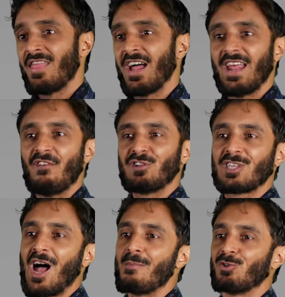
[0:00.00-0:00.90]
that every
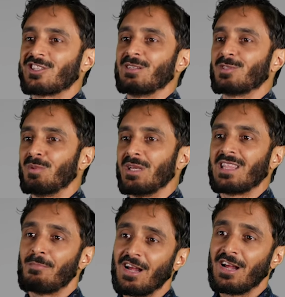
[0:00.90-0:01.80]
time Muslims meet,
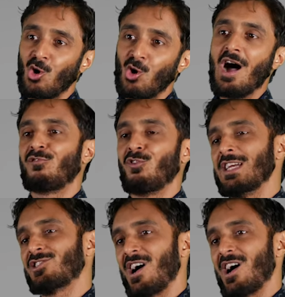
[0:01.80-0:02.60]
they make dua for each